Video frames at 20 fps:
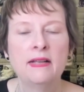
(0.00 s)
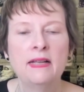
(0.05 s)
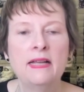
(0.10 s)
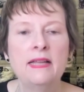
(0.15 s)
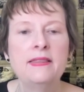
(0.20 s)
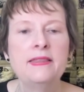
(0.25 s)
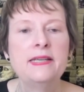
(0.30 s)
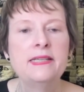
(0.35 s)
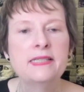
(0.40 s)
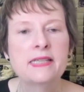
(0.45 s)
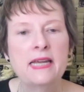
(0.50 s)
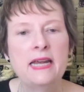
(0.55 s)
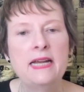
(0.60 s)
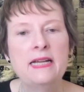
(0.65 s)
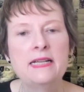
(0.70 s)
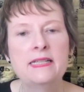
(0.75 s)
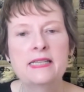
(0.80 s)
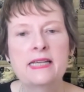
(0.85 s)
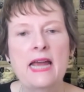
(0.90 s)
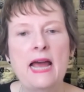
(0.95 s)
This
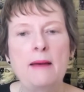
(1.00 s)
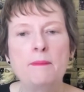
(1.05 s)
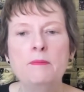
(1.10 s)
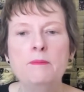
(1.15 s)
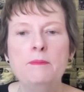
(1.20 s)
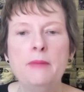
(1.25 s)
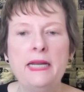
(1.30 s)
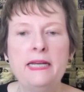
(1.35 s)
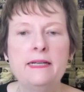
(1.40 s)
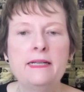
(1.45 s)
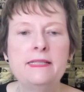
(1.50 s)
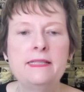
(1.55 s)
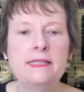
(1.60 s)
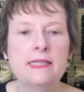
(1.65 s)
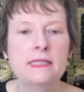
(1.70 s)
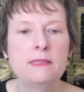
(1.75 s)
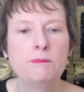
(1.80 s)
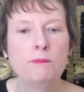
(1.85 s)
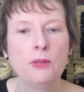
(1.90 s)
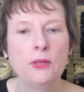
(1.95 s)
king's cap of maintenance
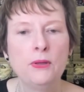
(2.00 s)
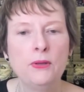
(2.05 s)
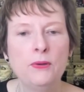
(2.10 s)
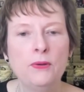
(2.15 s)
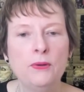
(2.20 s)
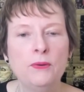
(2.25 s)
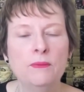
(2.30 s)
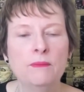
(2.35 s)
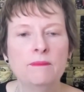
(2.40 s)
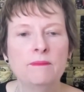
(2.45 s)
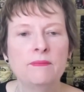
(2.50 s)
is blue.